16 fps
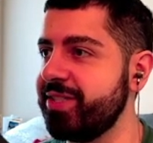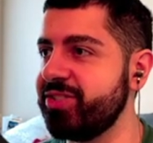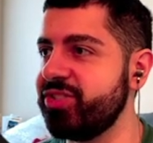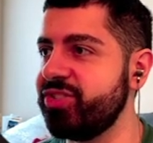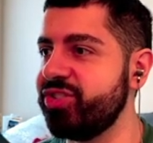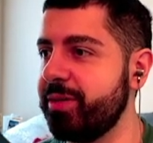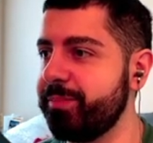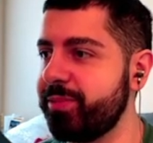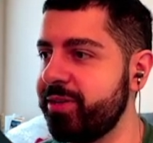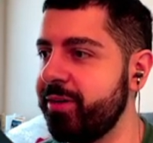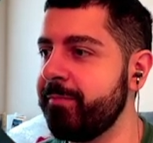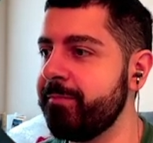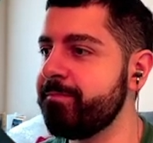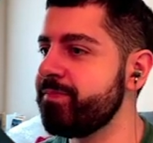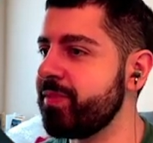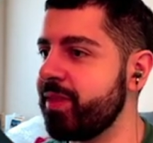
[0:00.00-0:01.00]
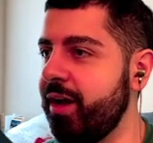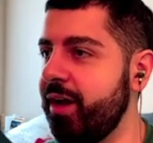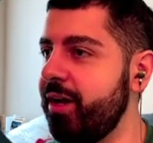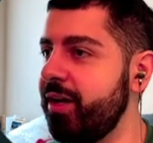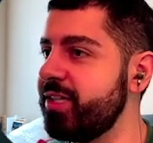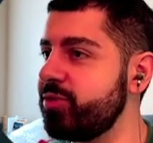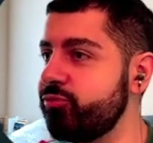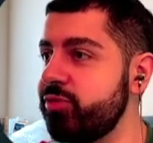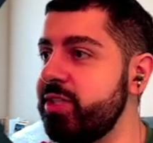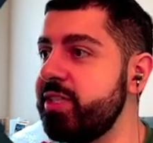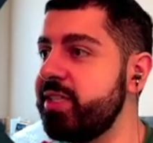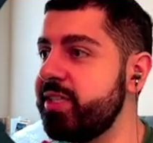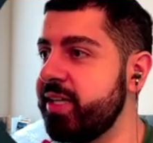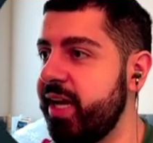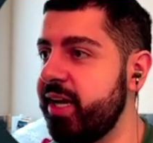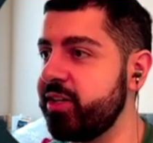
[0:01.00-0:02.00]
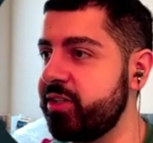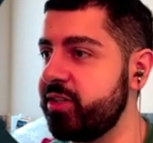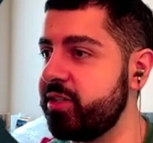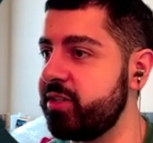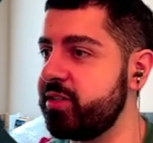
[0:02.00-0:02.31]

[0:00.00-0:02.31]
jumper is really not good,